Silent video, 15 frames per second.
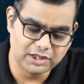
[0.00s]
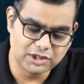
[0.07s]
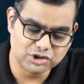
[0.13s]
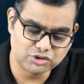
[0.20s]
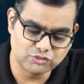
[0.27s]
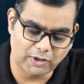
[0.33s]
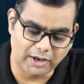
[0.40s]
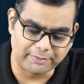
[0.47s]

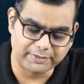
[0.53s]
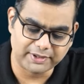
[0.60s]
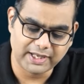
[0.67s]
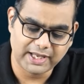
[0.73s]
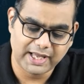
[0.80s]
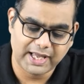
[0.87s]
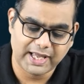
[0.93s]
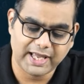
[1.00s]
Swap.
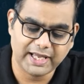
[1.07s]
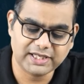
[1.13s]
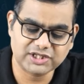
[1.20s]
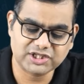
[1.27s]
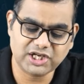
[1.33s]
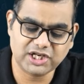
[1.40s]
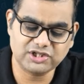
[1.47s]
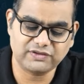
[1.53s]

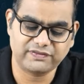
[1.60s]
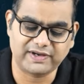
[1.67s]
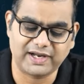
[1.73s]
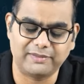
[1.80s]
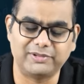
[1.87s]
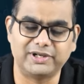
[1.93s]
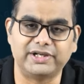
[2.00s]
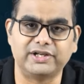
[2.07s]
Exchange of
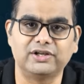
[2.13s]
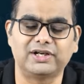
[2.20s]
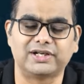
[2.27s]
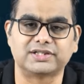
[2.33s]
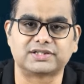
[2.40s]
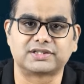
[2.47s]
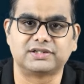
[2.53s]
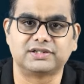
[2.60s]
liability or
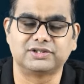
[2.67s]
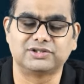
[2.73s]
risk.